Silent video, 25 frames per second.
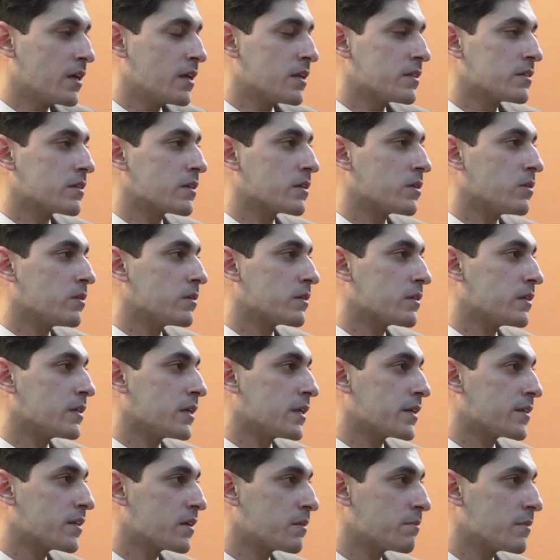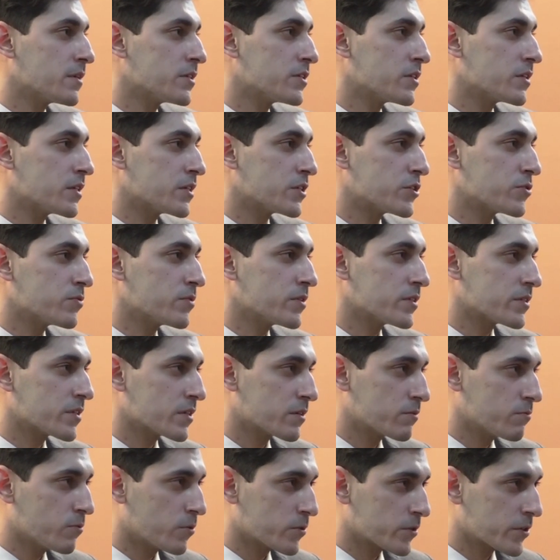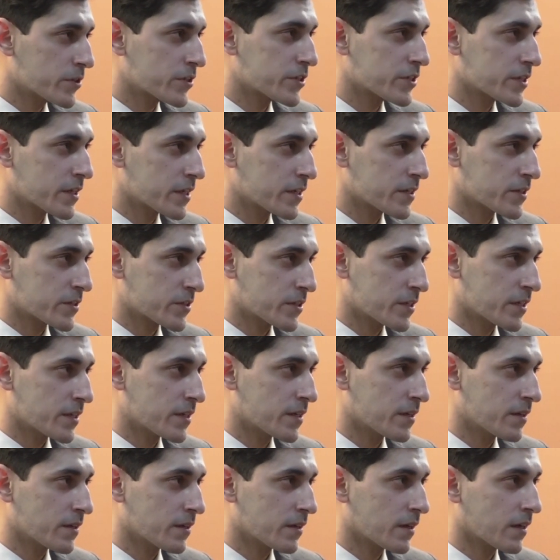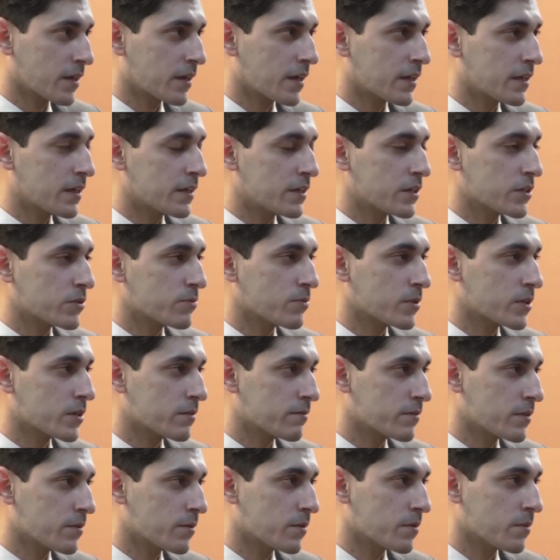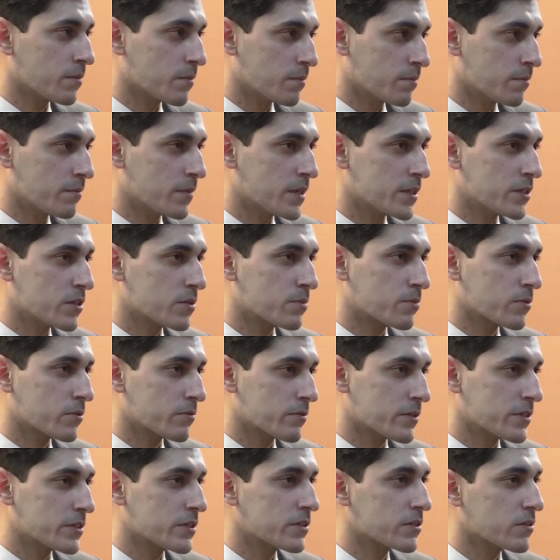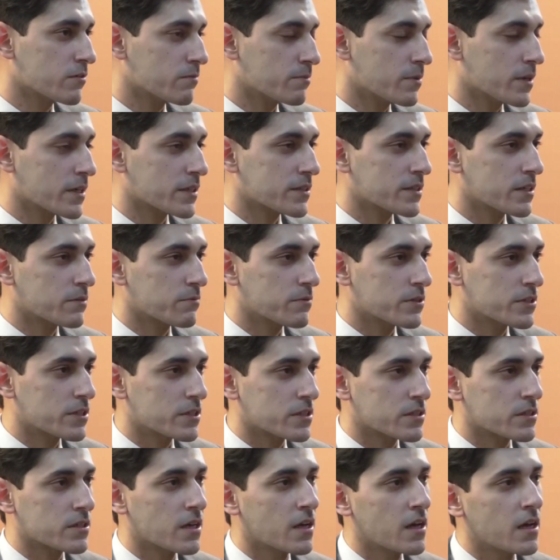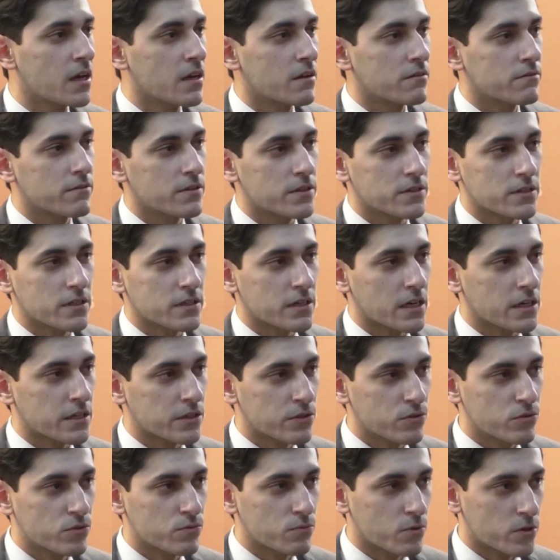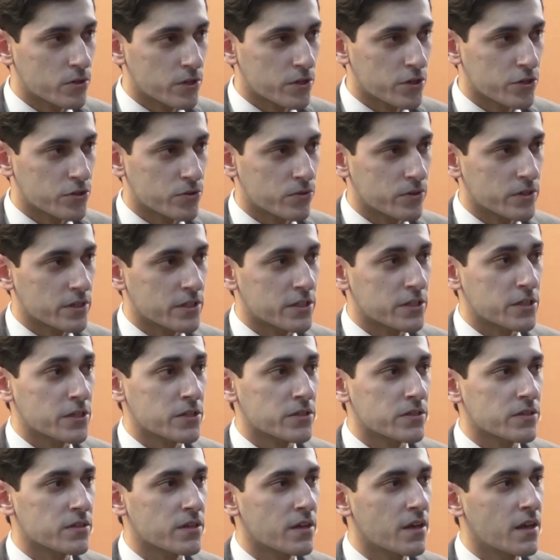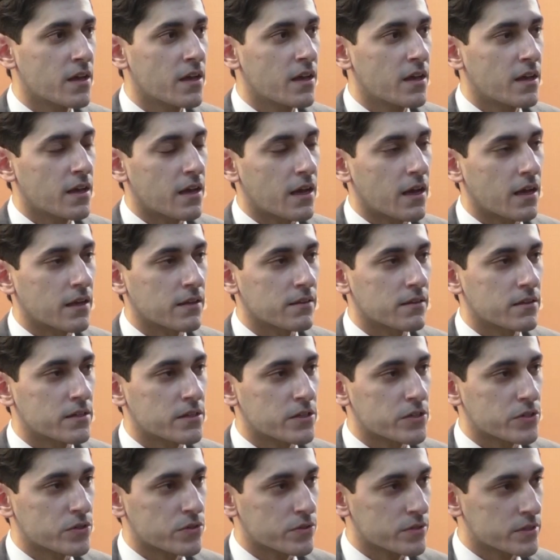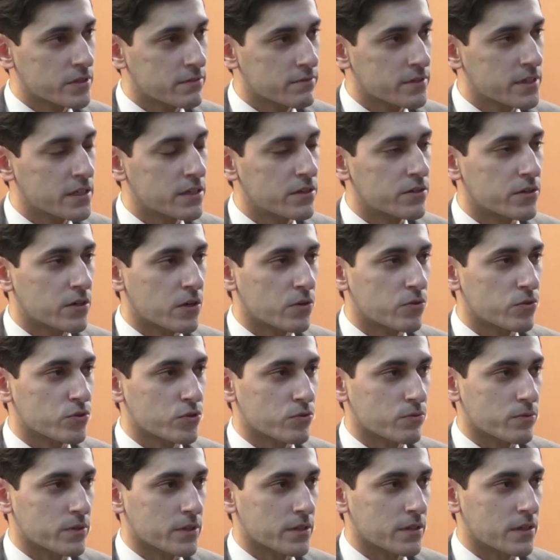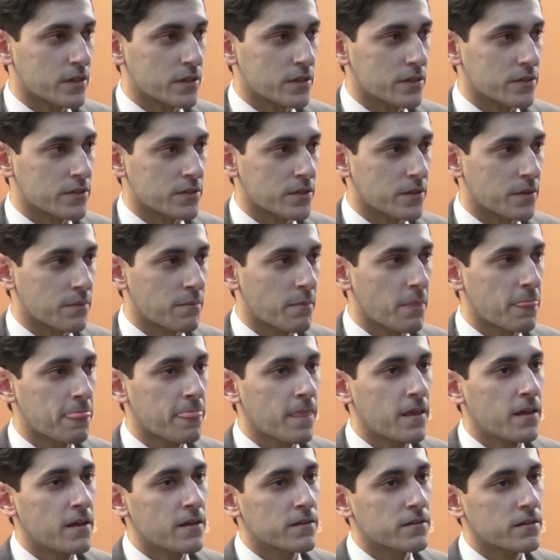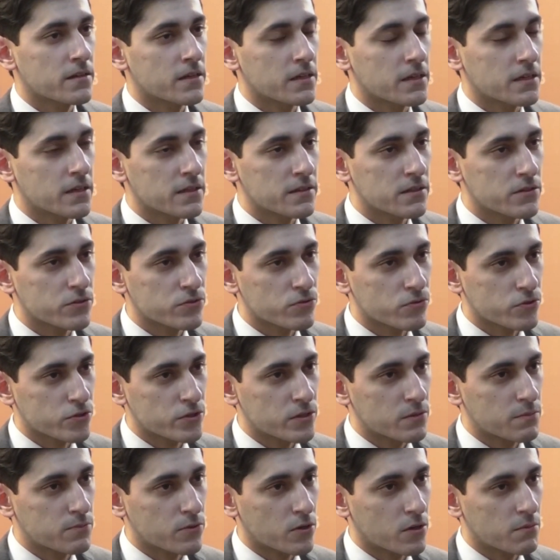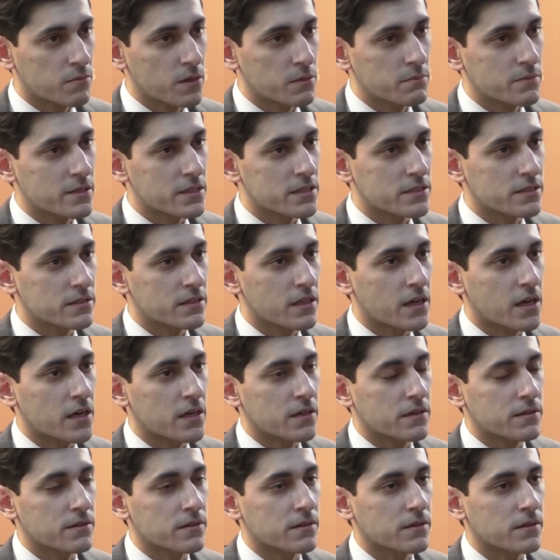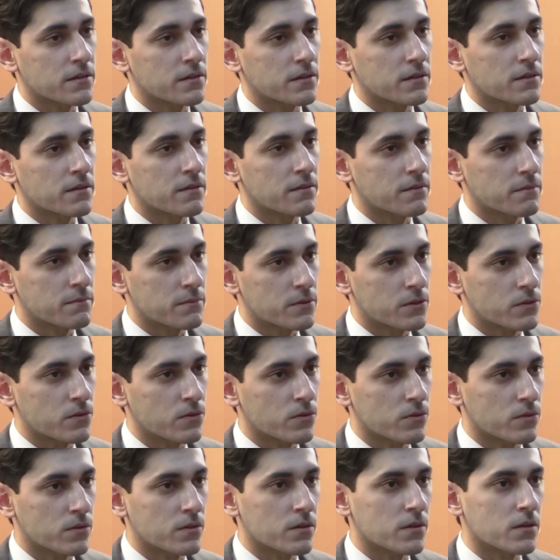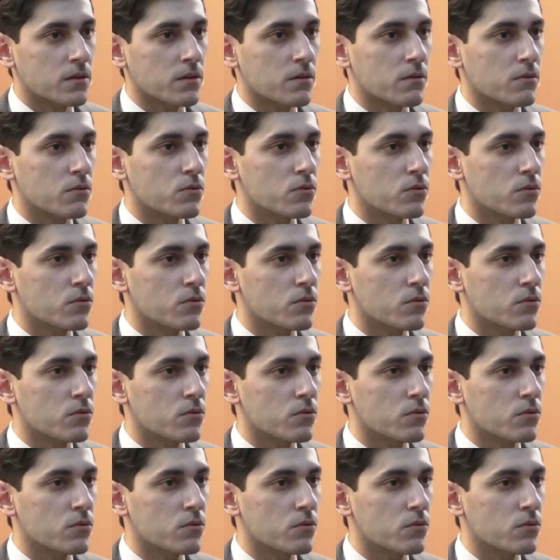Sir, the other major issue is, sir, water scarcity. Again, it is one of the major provinces of Pakistan which is facing acute water shortages, and there are severe droughts over there, sir. Sir, another social problem is that, the